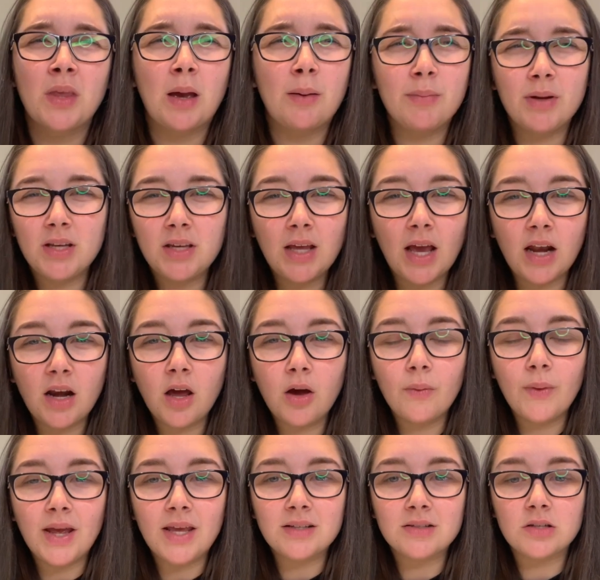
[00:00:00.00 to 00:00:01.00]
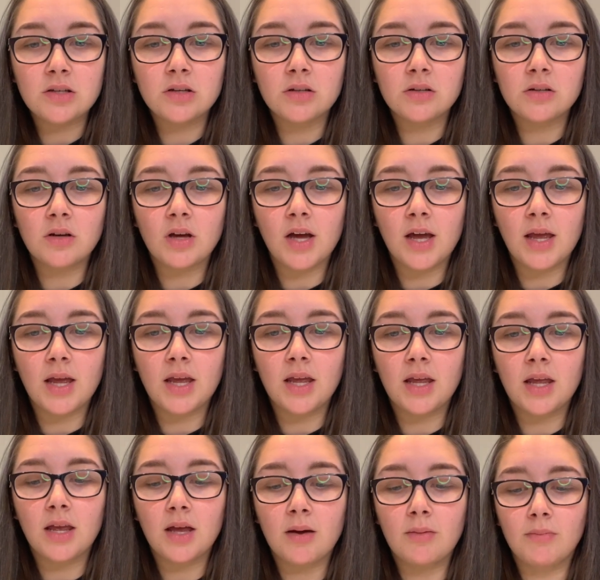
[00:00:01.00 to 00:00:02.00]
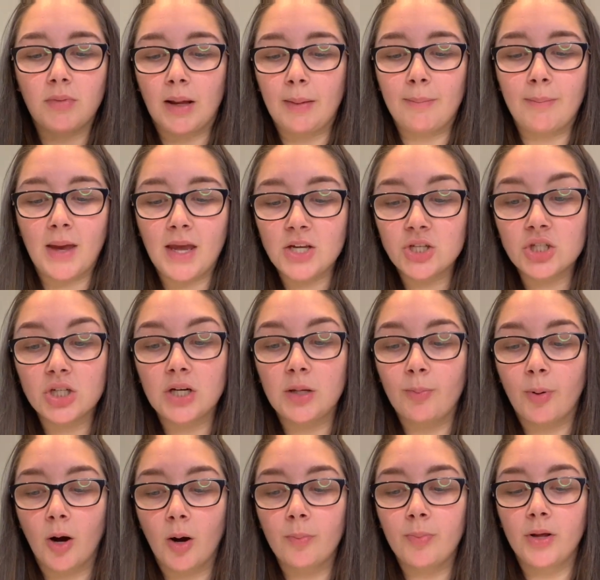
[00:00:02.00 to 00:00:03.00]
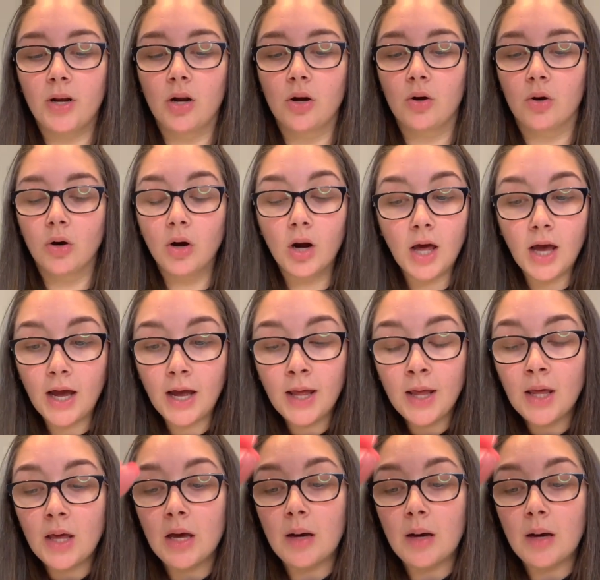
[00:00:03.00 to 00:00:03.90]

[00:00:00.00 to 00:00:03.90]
I mean, yellow isn't a like majorly popular colour,